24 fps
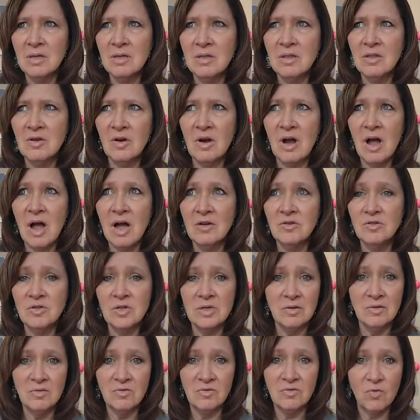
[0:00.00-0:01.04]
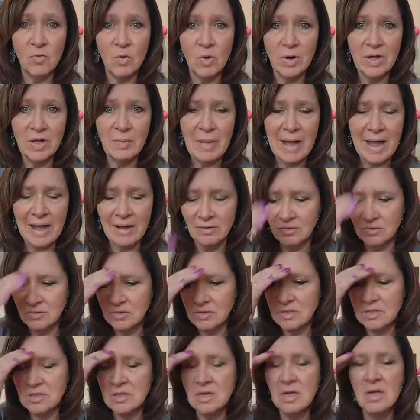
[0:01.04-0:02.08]
They're 140
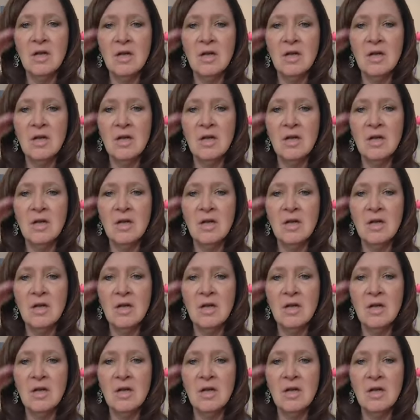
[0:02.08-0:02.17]
pounds